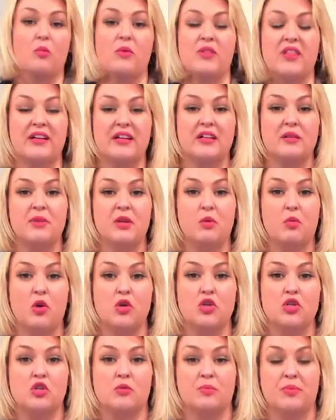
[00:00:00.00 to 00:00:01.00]
with a little bit of
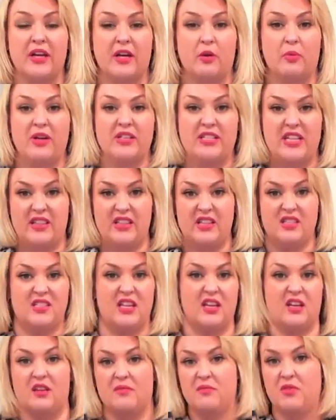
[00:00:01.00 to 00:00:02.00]
washing up liquid in the
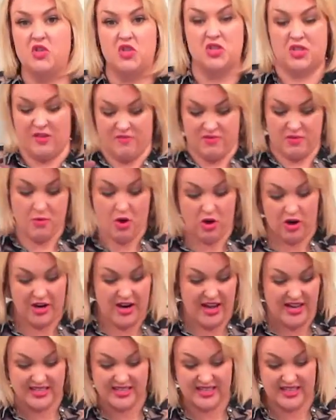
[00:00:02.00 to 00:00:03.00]
sink and just give them all a
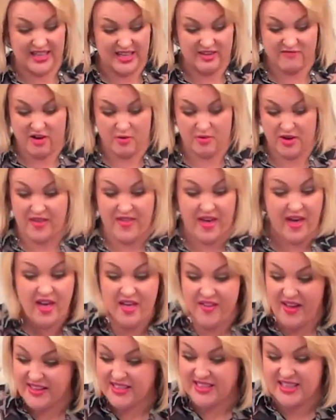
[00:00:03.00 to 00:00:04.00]
nice clean round like that.
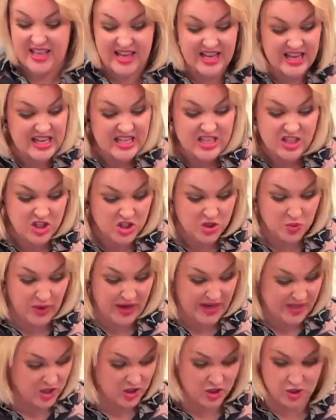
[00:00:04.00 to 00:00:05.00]
That's the easiest
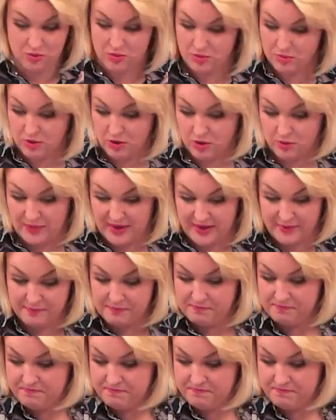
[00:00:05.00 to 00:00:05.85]
way to do them all, Ben.